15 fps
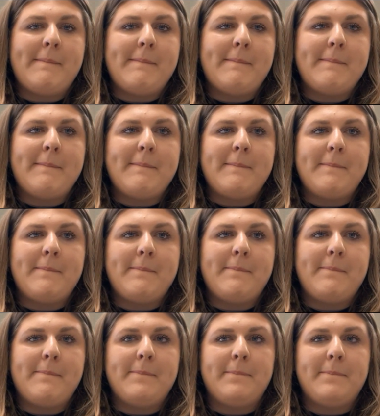
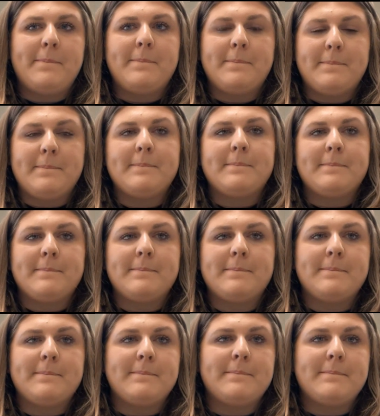
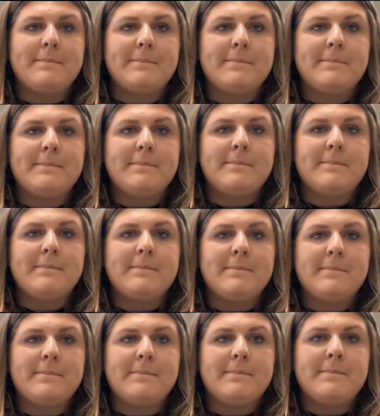
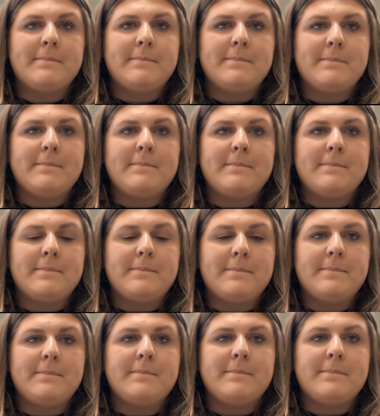
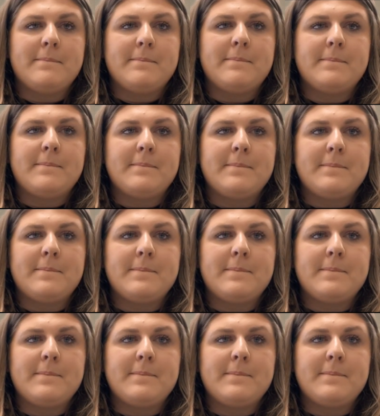No words are spoken by the person on screen.